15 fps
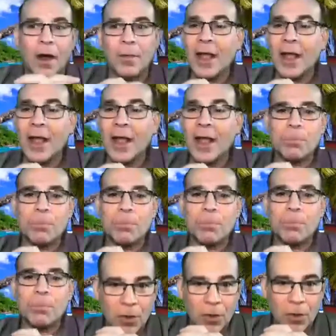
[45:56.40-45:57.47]

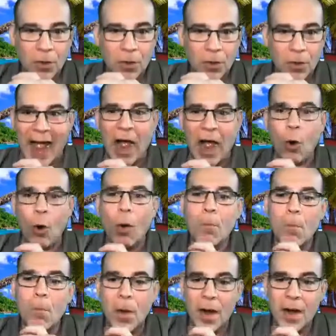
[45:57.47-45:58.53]
expose how
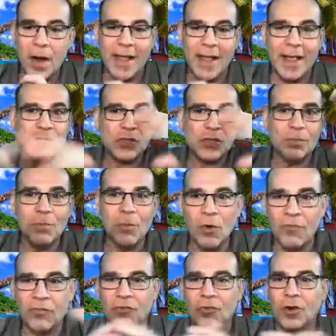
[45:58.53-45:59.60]
money gets
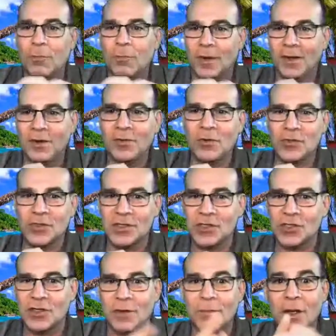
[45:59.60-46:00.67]
moved through the political
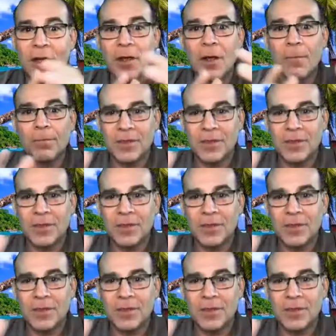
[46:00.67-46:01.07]
system